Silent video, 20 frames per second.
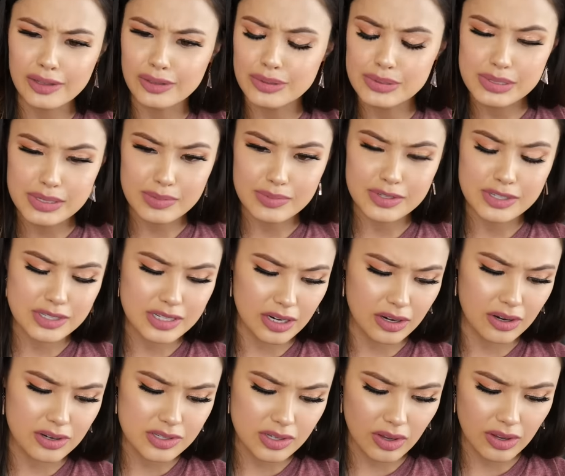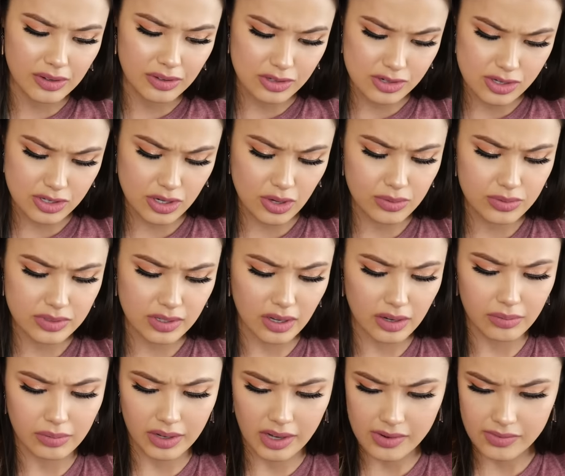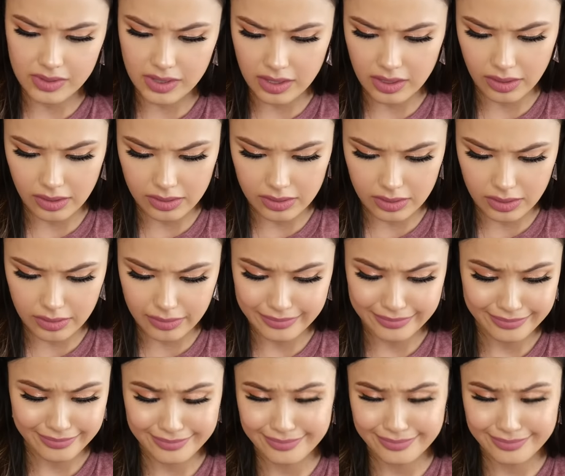glue some stickers on or stones on, whatever you're gonna do.